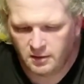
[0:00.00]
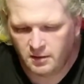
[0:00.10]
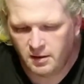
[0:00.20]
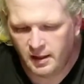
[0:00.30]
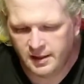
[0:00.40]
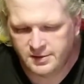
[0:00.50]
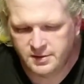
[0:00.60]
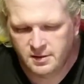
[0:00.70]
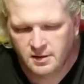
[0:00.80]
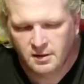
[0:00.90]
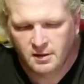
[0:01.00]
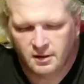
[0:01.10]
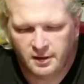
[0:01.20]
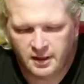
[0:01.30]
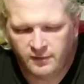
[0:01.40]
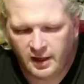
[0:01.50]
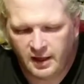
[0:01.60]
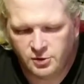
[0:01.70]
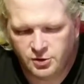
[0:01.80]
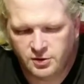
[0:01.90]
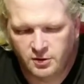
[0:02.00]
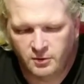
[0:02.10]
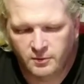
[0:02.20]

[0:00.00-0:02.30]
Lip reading: nice uneven edge too.